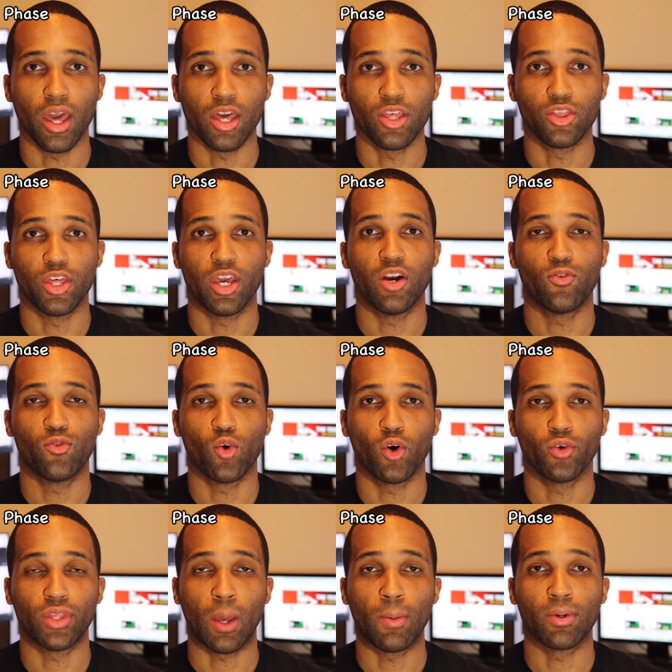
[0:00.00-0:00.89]
and
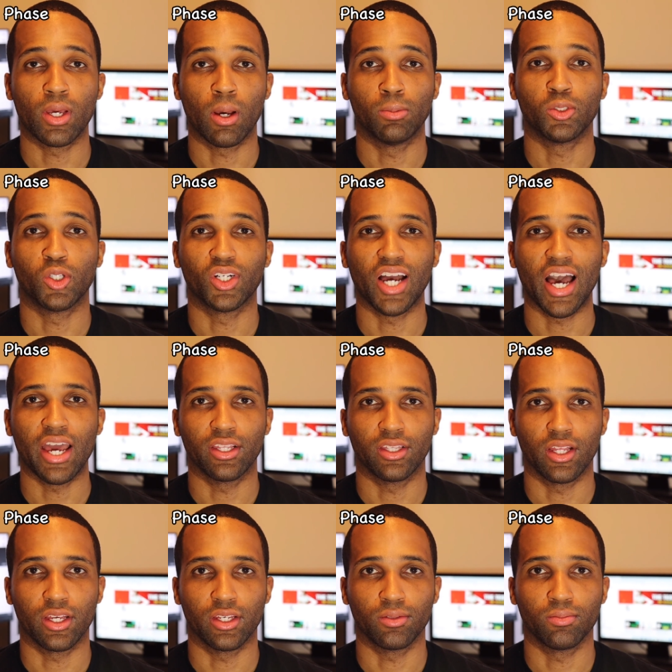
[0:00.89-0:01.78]
therefore that becomes your
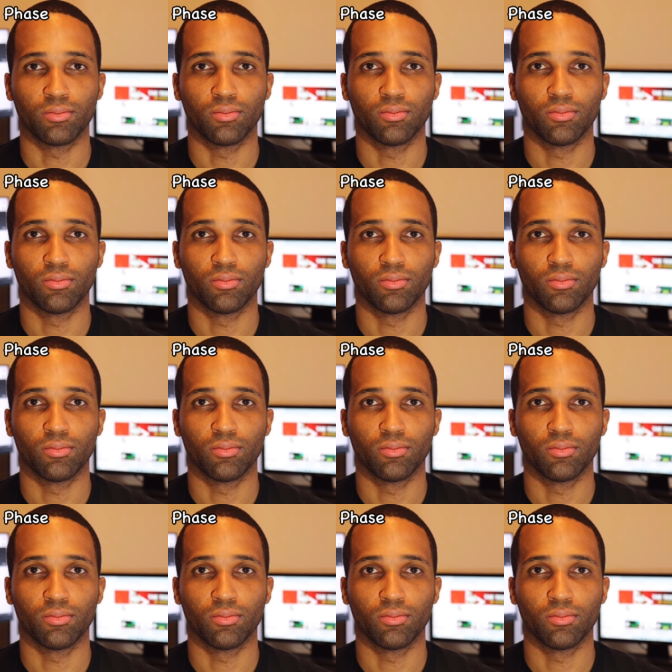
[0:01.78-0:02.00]
guideline.